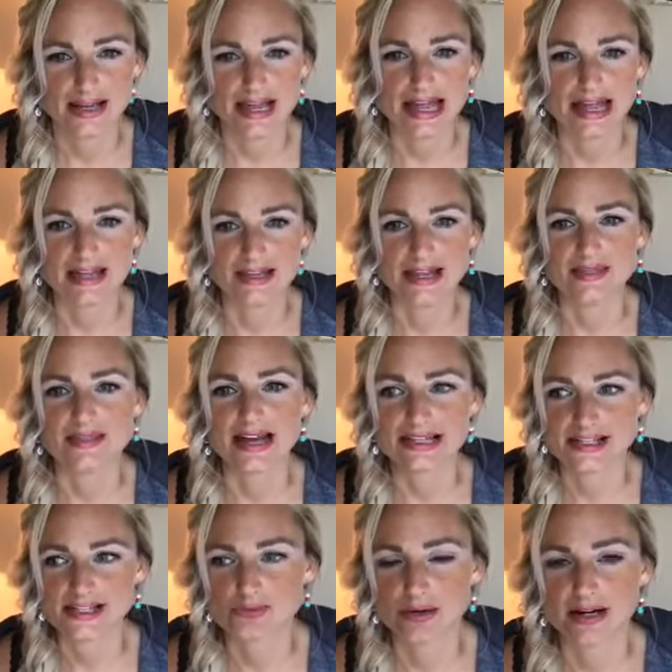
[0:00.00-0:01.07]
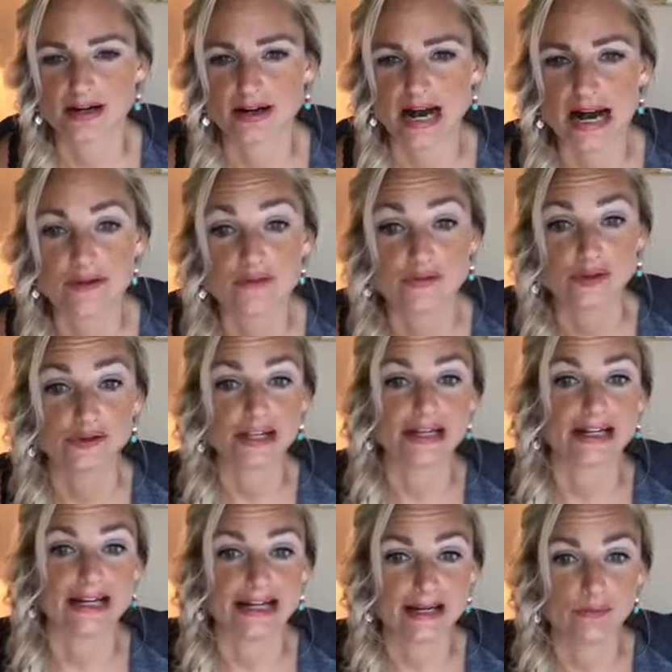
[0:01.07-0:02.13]
And, and that's where I feel
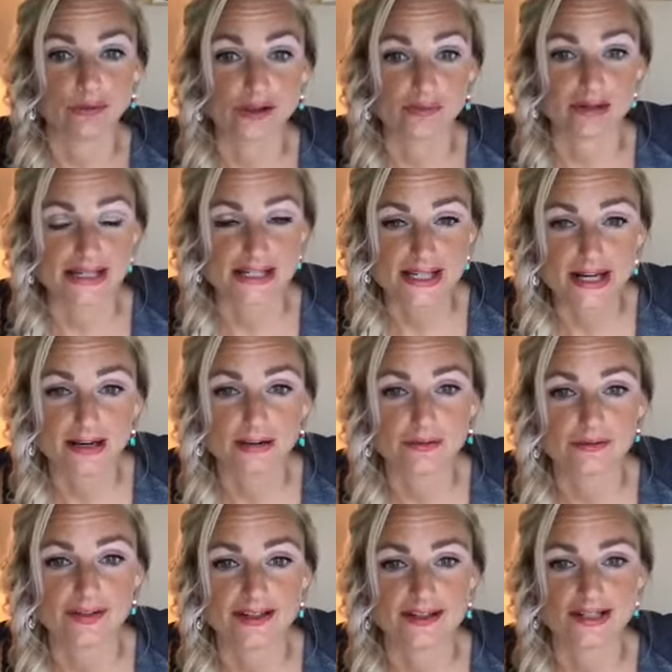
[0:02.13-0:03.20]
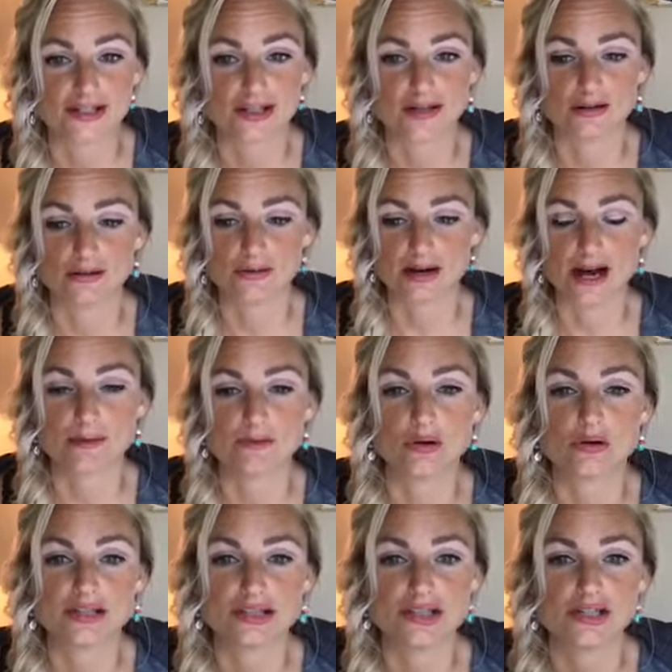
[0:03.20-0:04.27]
like I am with myself. And so I'm
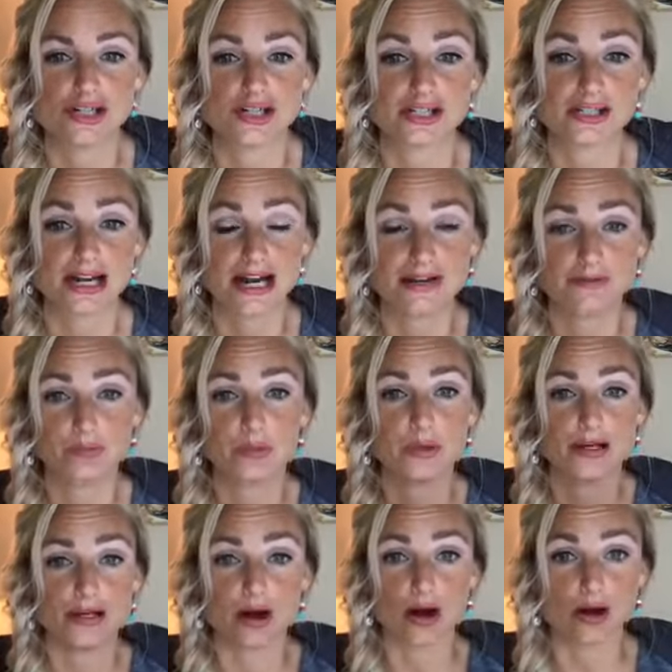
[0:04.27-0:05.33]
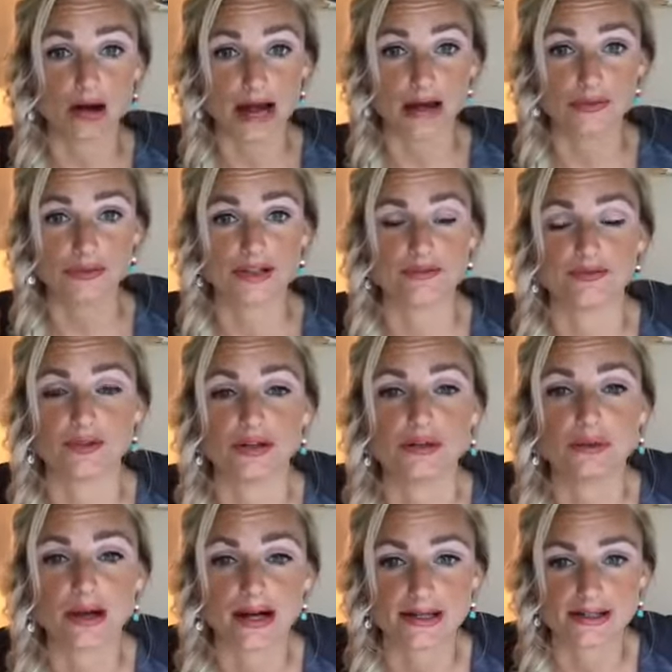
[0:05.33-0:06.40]
going to just kind of put it all out there for you
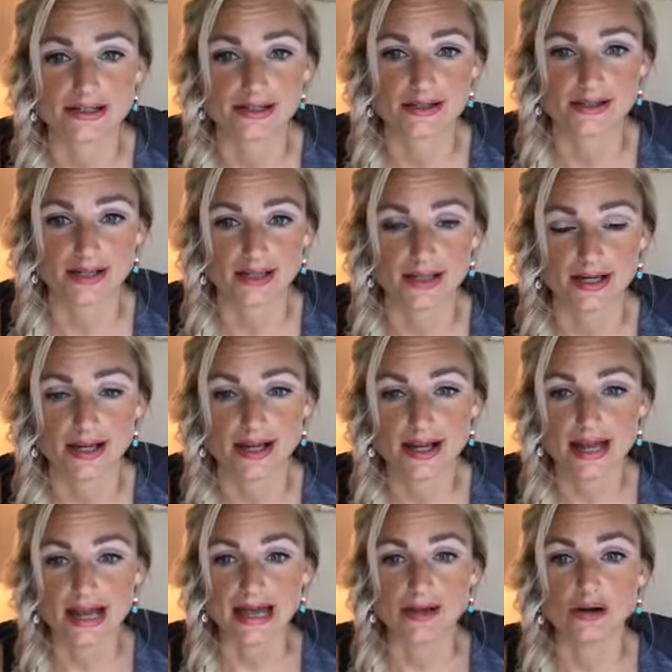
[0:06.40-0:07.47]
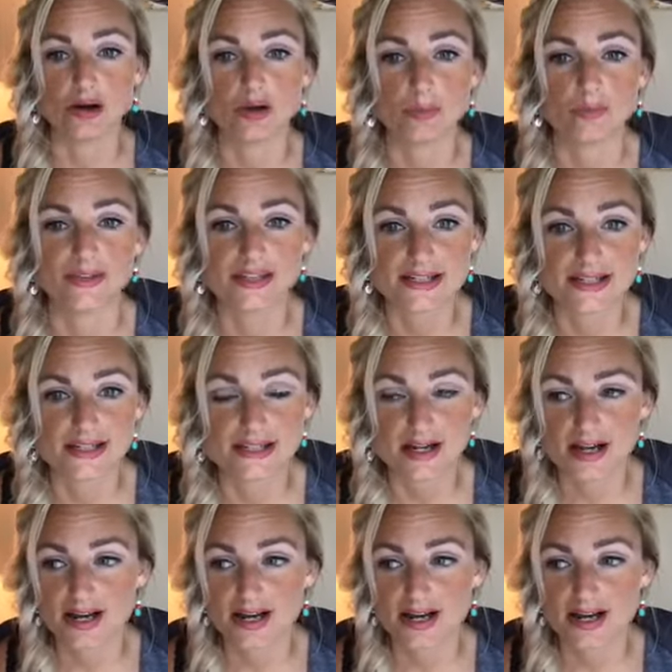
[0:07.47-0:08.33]
guys to see and hope this